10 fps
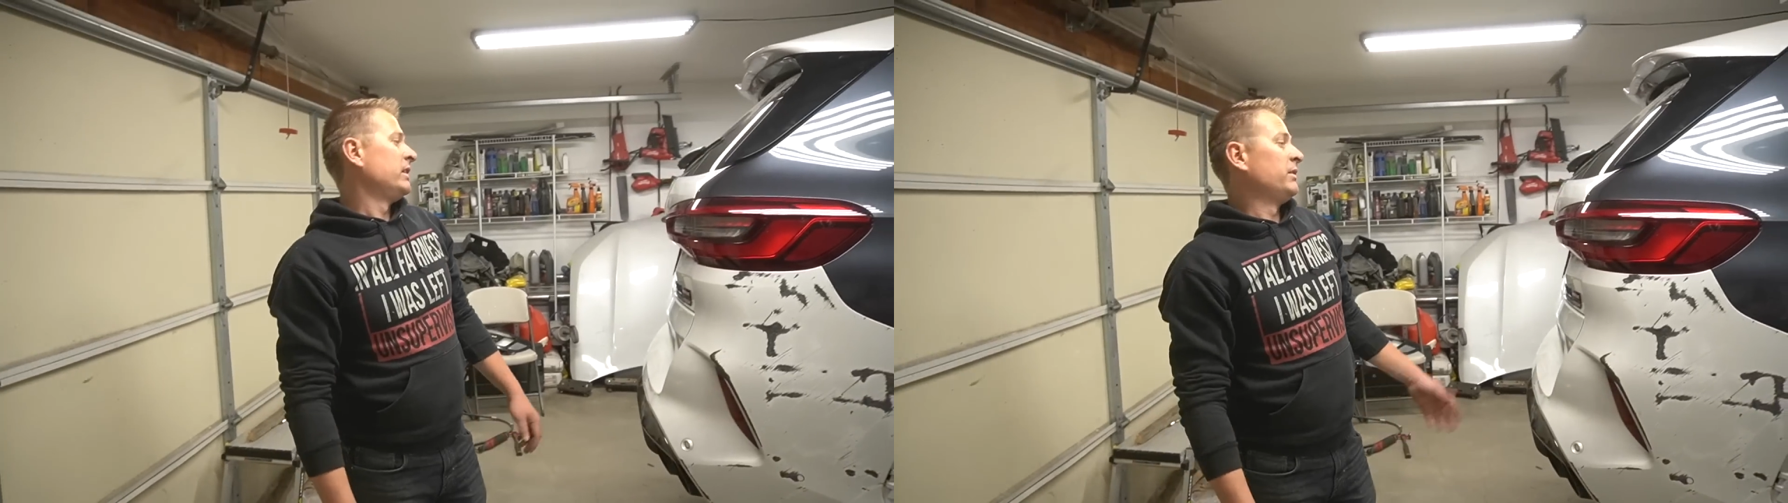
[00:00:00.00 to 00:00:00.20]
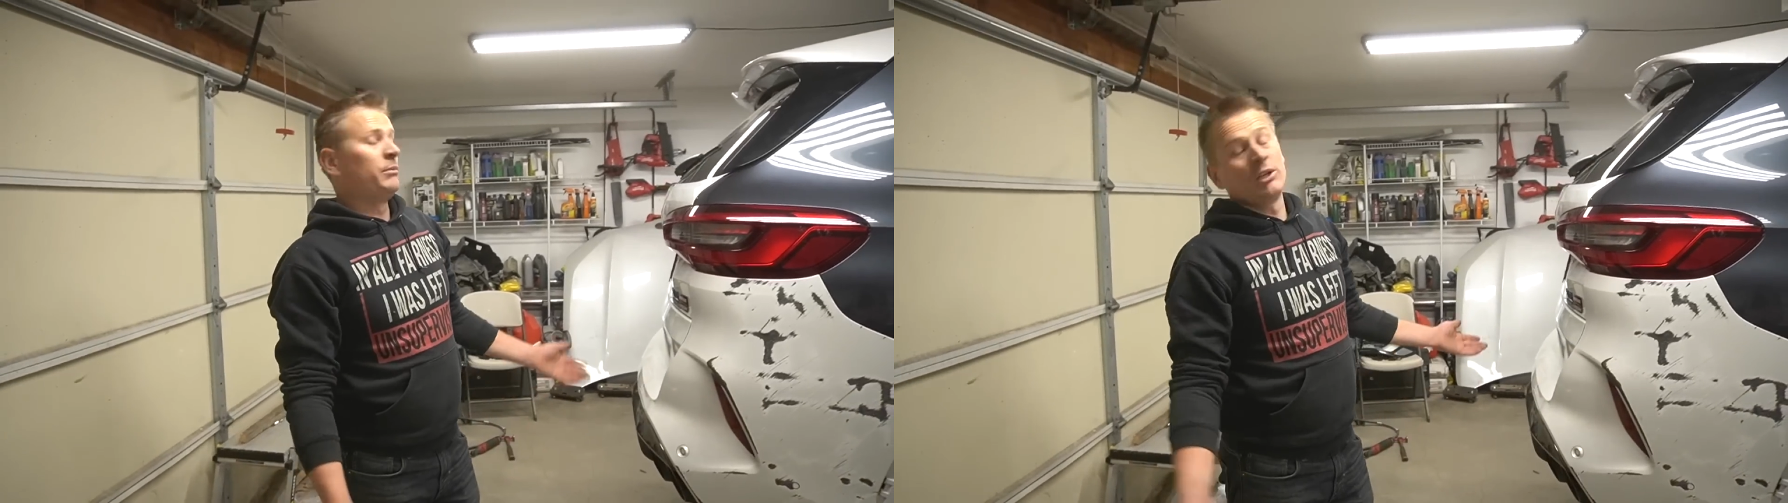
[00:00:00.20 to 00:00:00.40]

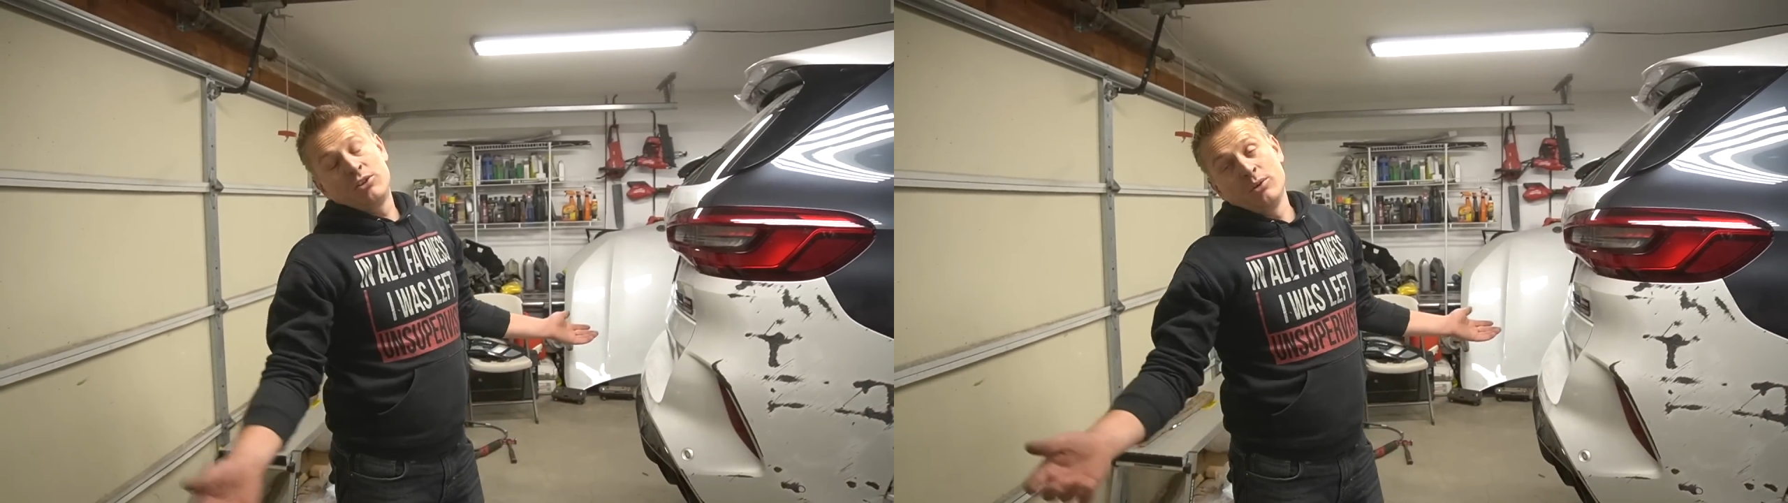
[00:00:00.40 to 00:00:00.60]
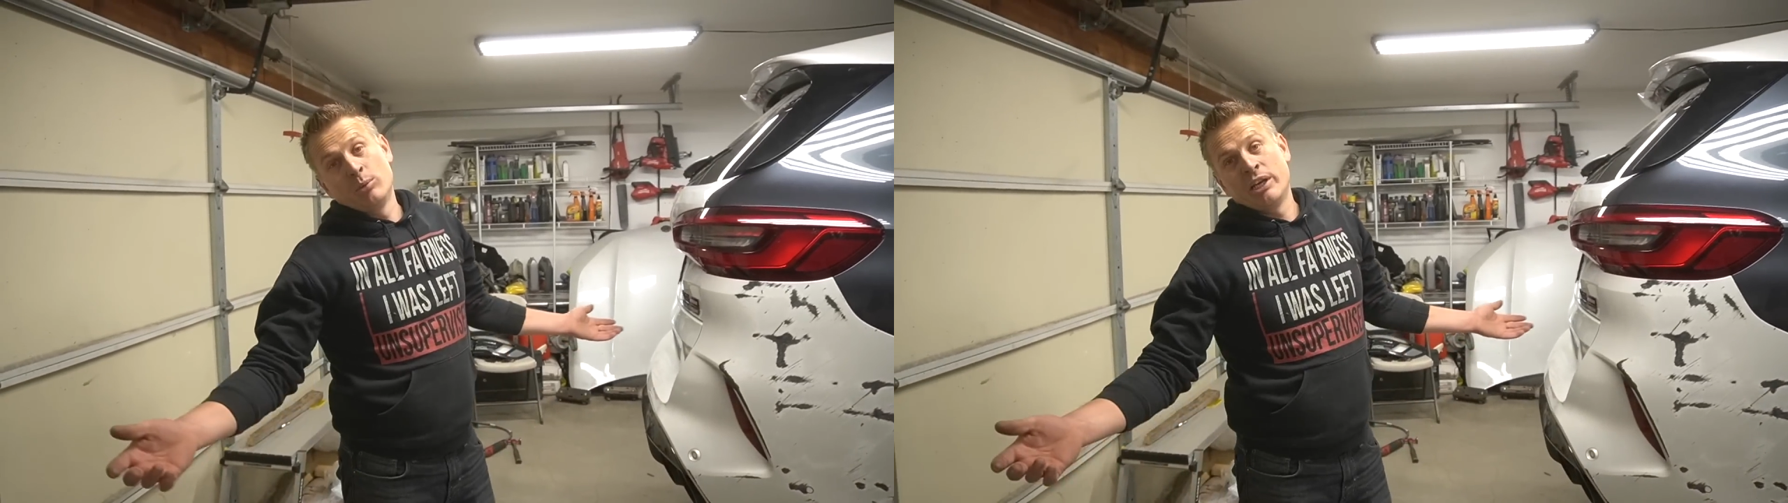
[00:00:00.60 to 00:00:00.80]
what
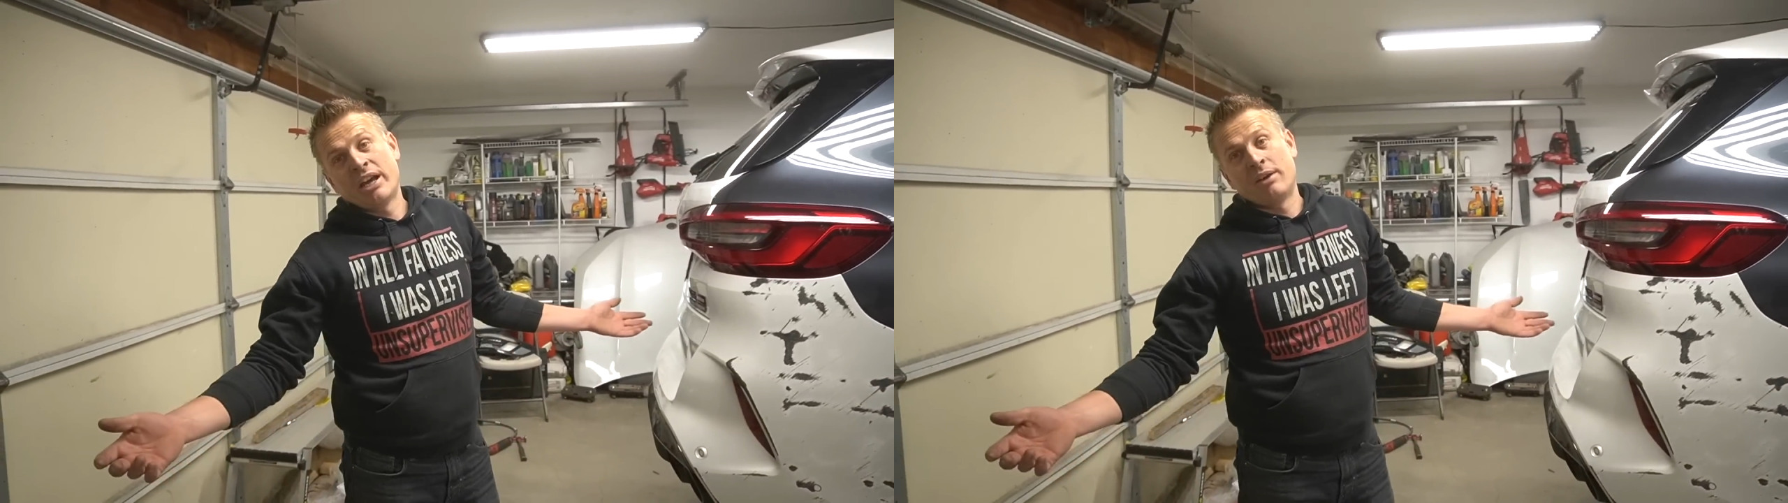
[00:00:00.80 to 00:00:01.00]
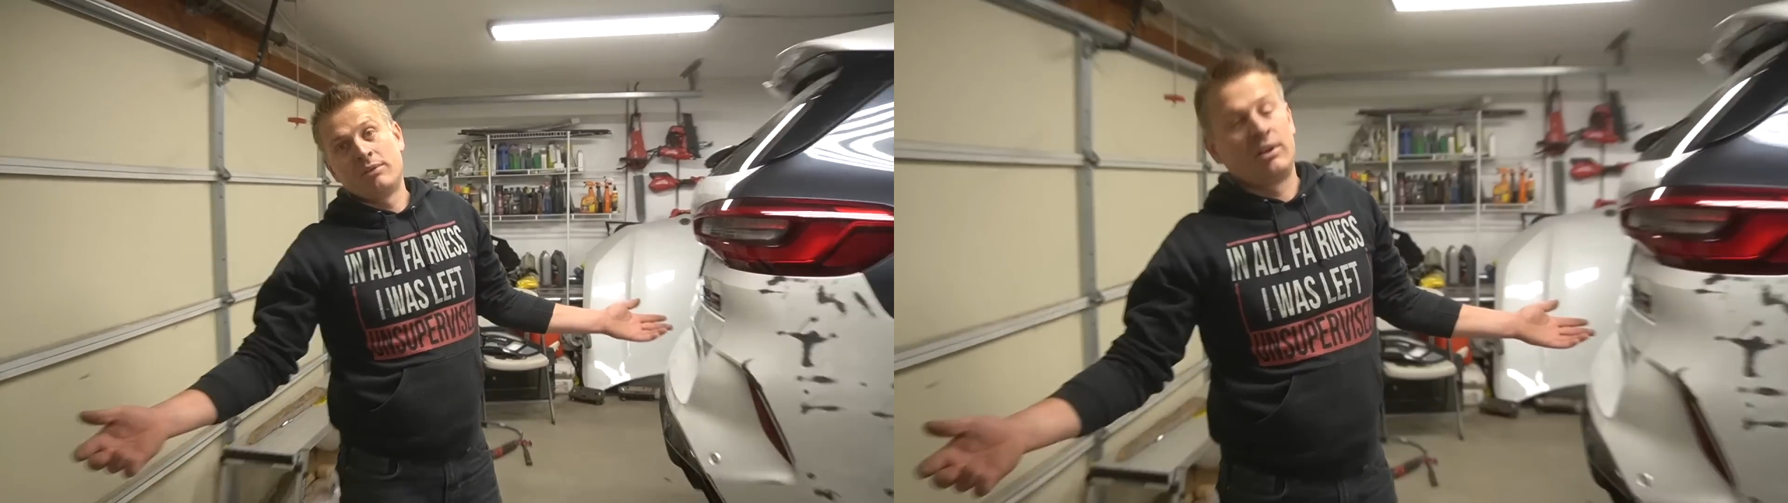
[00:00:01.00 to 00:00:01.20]
do we
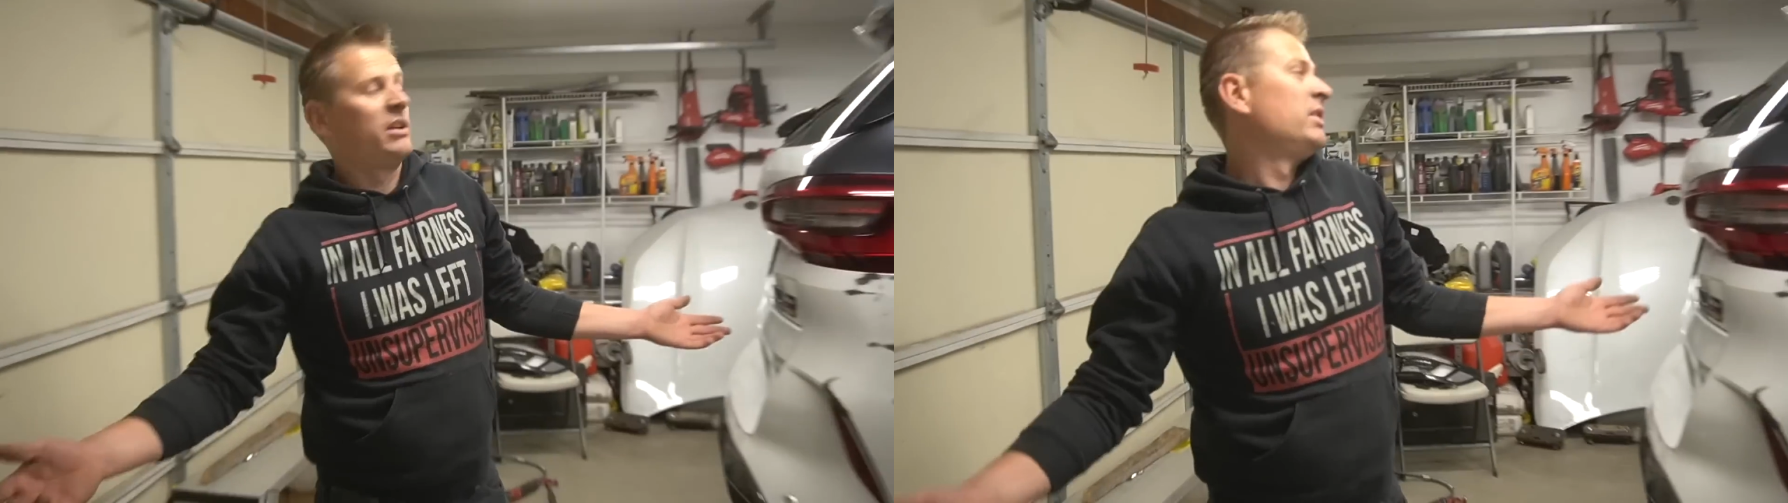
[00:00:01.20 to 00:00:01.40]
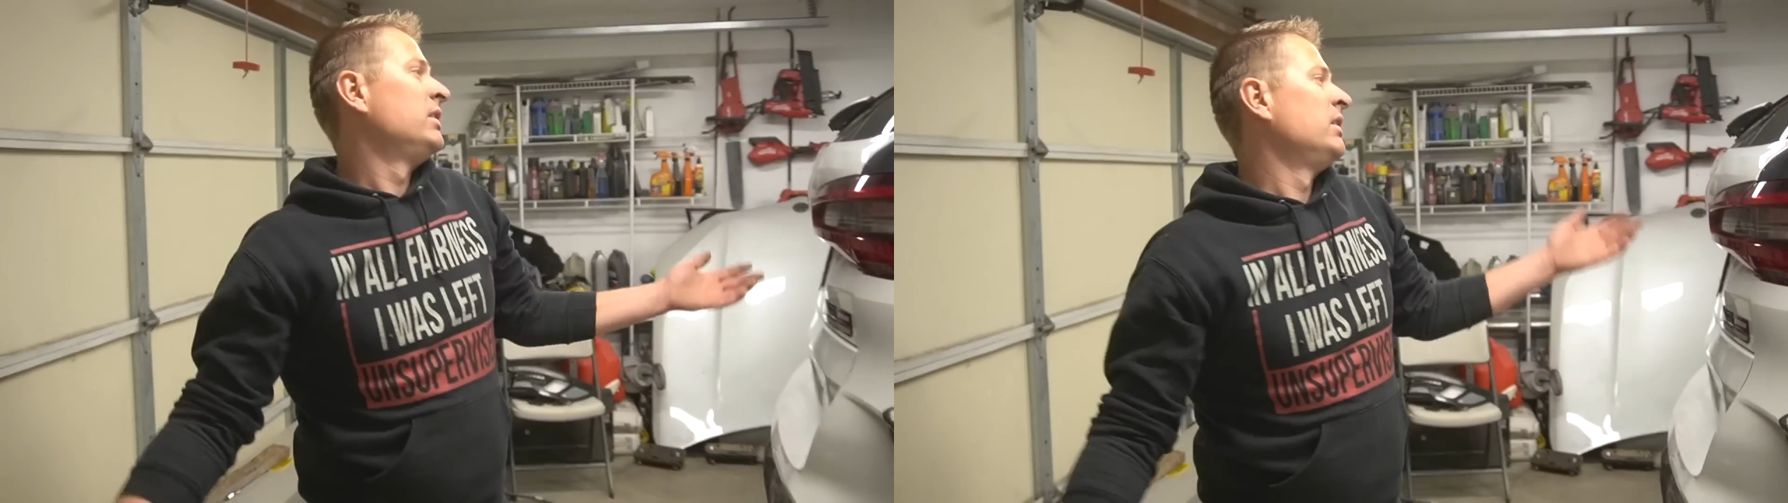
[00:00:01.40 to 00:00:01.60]
have here?